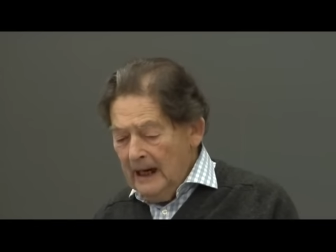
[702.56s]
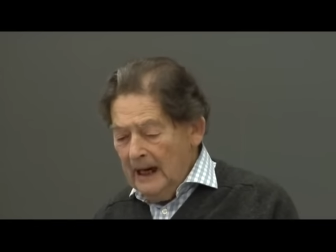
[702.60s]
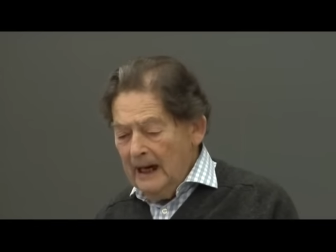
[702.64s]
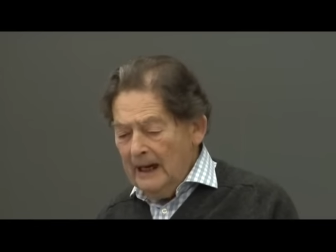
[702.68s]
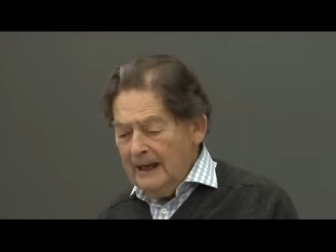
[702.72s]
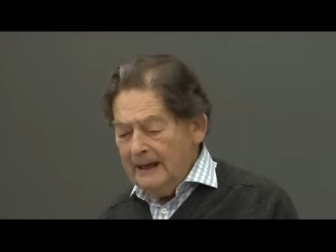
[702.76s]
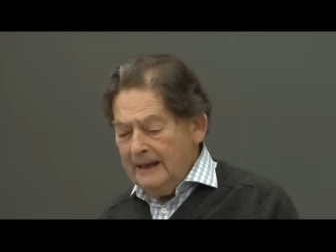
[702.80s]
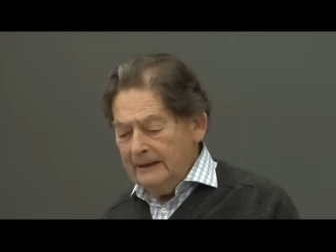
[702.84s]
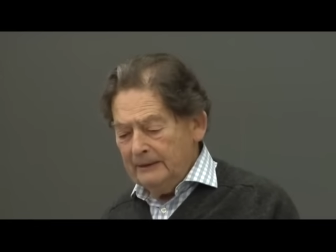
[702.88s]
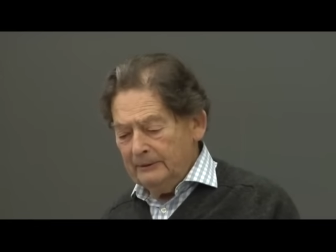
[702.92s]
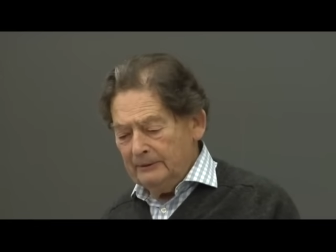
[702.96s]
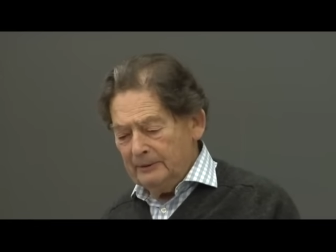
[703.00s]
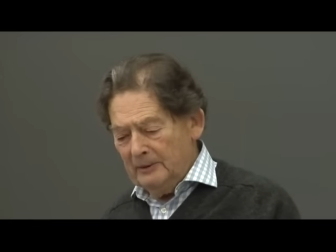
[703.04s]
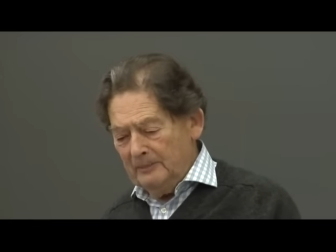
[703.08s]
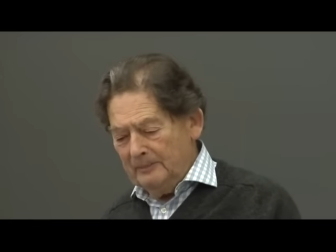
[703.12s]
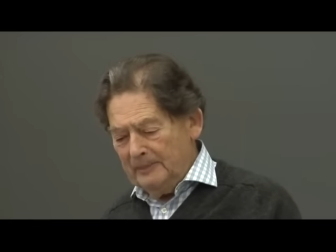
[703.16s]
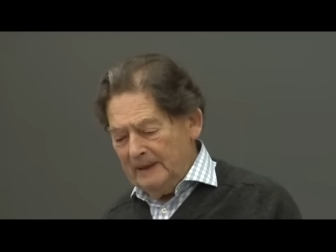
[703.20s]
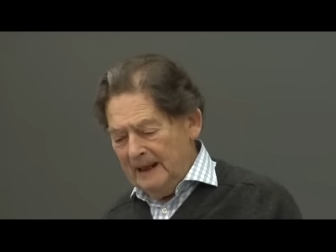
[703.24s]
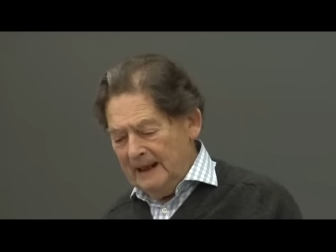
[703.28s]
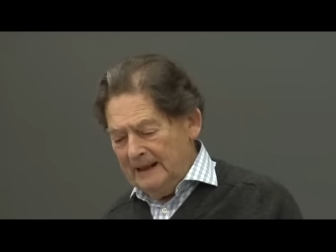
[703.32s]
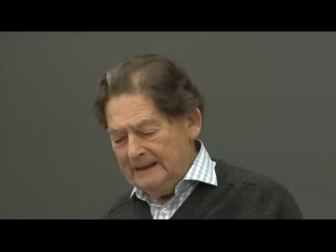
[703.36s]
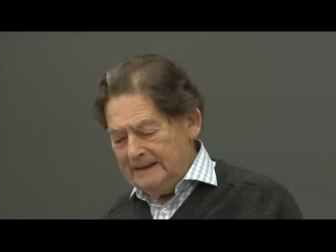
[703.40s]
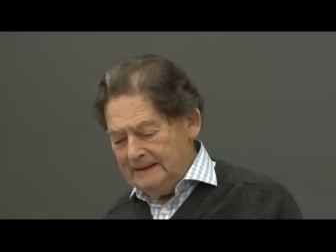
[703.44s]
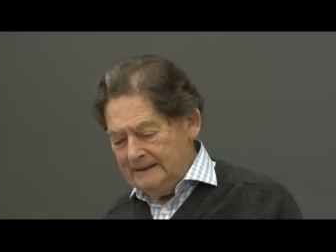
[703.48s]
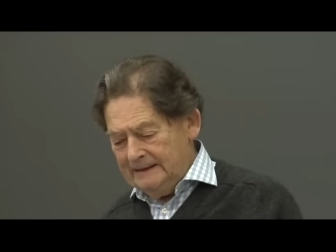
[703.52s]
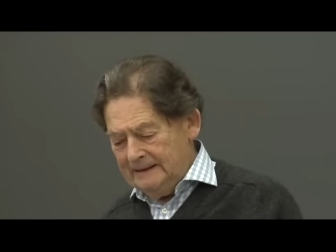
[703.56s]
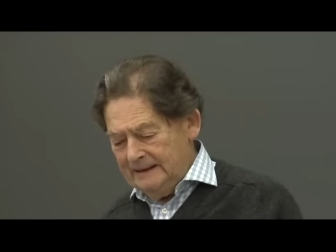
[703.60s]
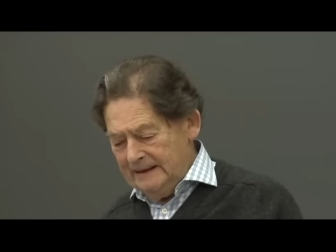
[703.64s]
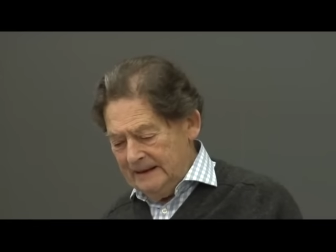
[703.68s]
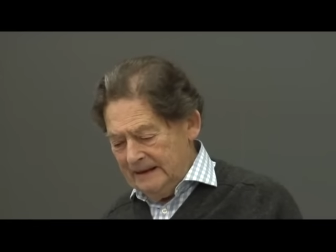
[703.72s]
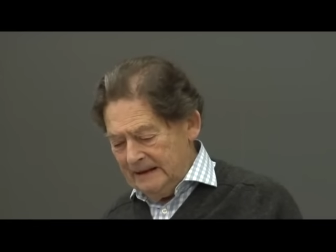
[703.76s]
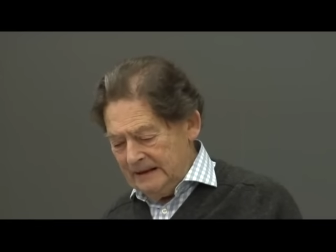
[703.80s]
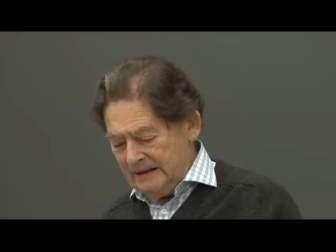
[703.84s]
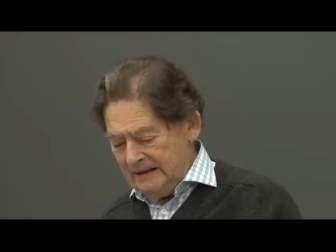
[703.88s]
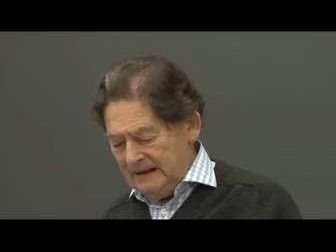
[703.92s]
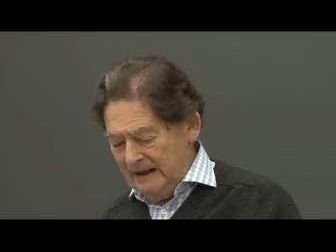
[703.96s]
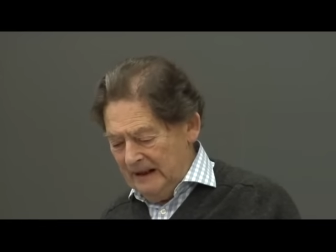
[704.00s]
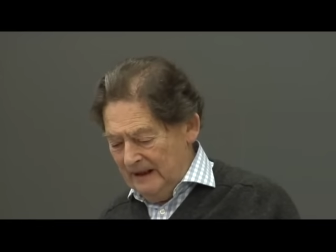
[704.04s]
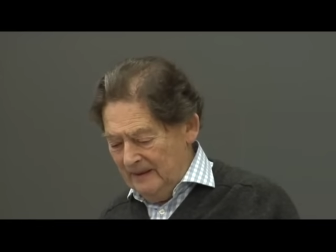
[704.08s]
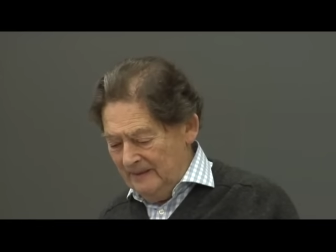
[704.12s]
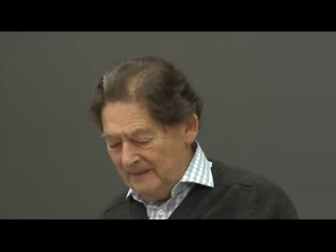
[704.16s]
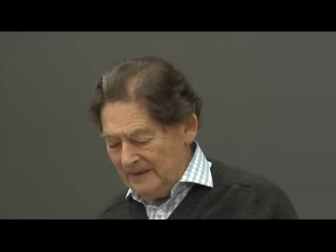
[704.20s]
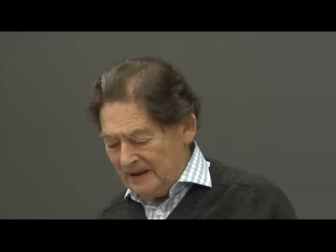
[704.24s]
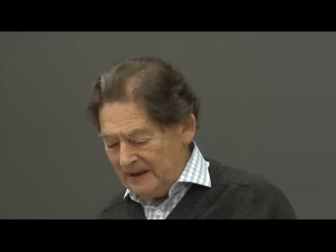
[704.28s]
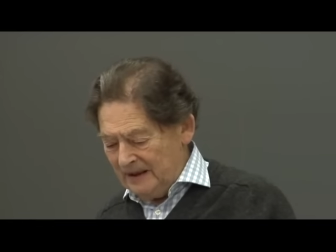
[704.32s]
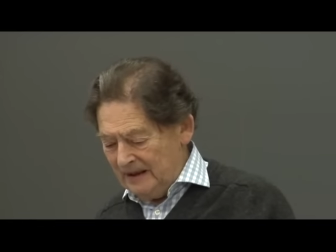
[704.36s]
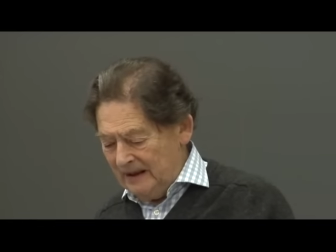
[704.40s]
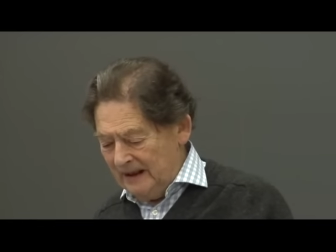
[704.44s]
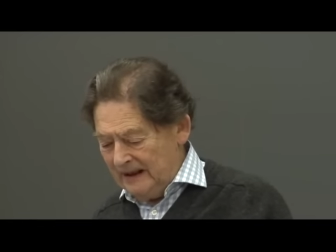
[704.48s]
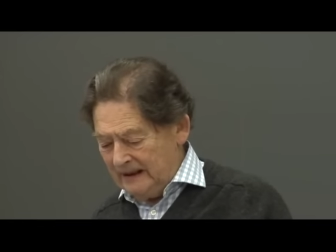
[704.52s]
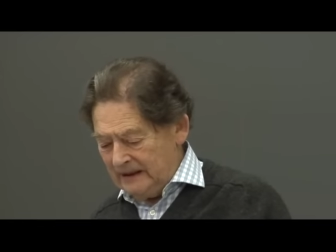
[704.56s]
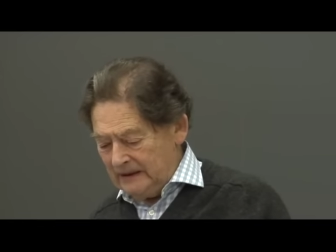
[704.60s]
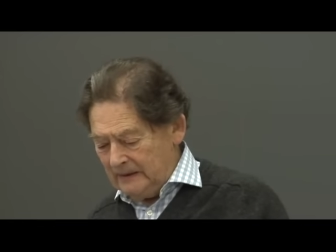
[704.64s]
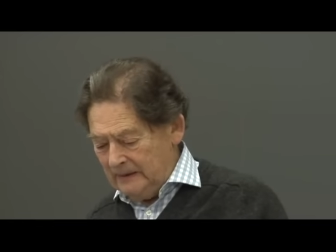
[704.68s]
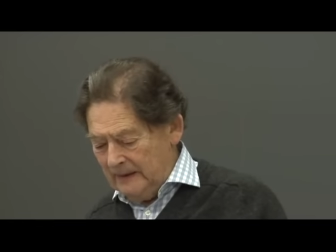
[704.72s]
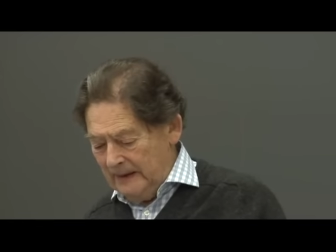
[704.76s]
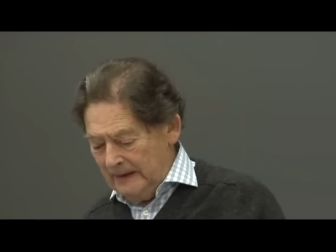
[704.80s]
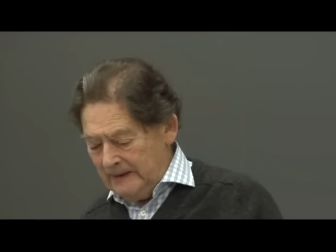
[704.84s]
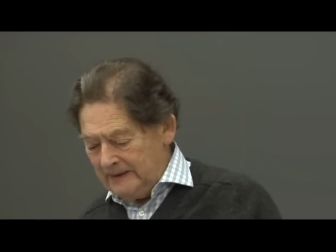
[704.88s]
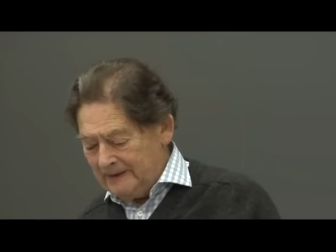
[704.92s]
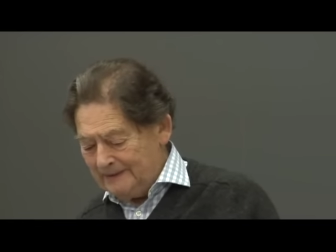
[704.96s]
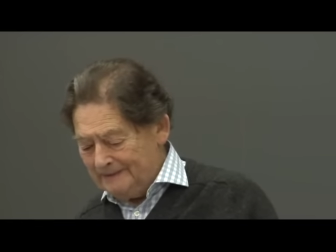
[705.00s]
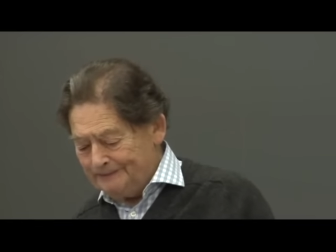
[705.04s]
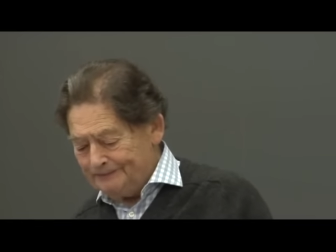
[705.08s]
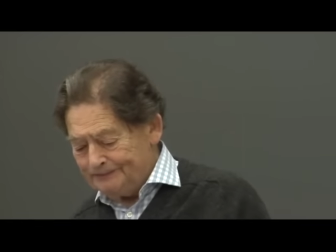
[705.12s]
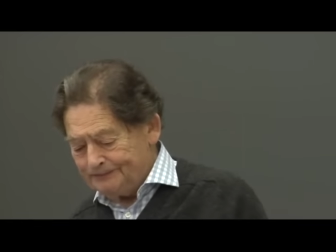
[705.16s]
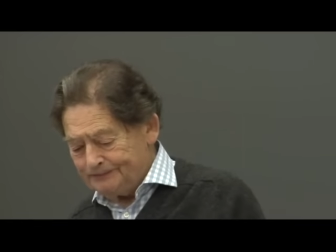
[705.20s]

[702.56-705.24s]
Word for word: Hayek replied in these terms, and I quote